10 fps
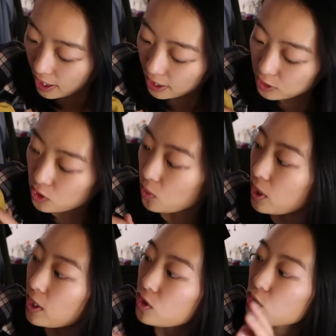And so
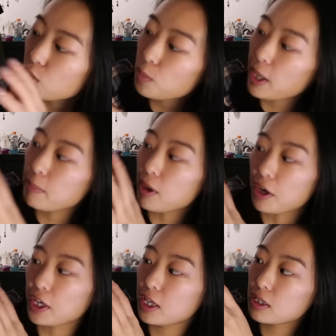there's two main
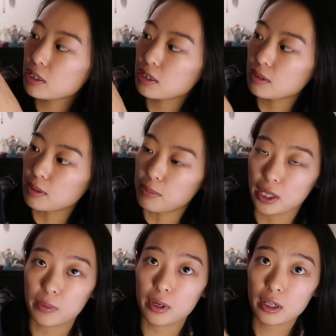pockets, the
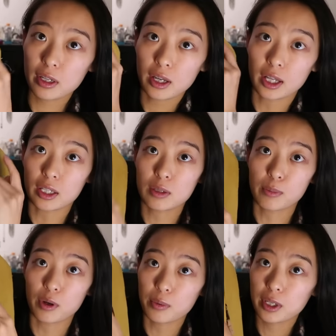big one and the
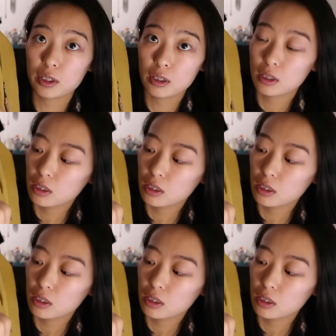small one.